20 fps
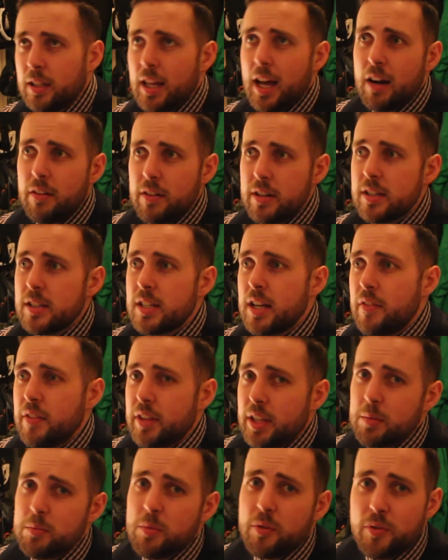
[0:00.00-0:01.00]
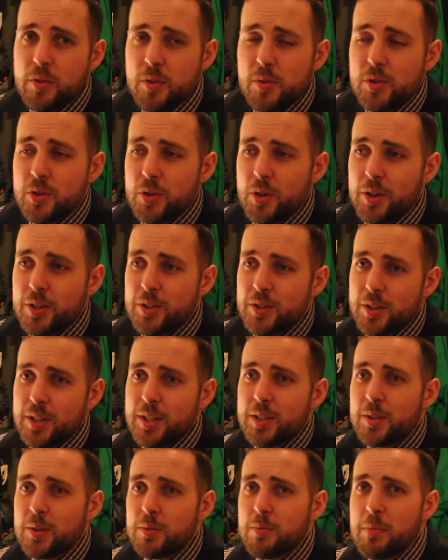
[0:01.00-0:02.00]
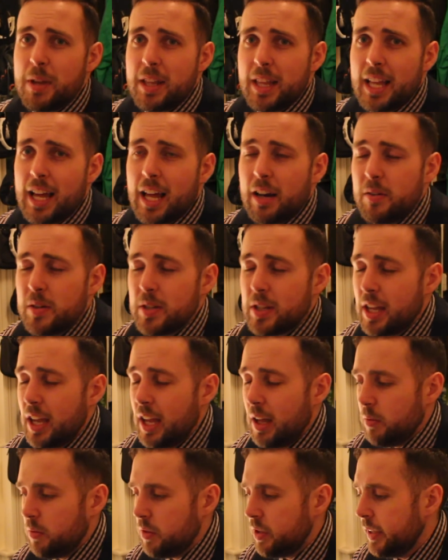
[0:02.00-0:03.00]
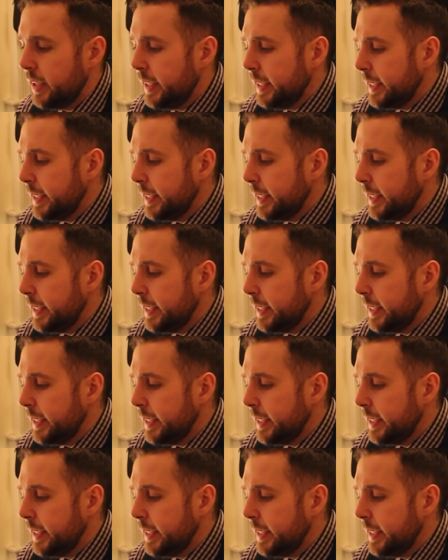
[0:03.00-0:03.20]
calories is everything, but food choice is make the calories count.